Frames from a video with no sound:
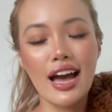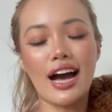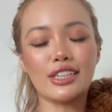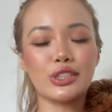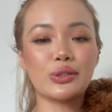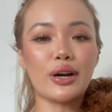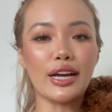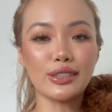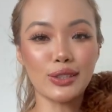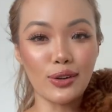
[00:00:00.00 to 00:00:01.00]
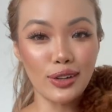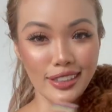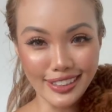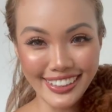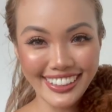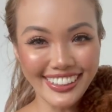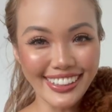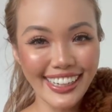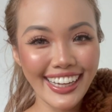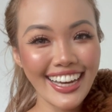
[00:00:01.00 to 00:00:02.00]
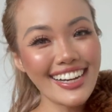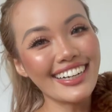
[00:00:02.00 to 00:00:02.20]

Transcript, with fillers: until I saw her, okay?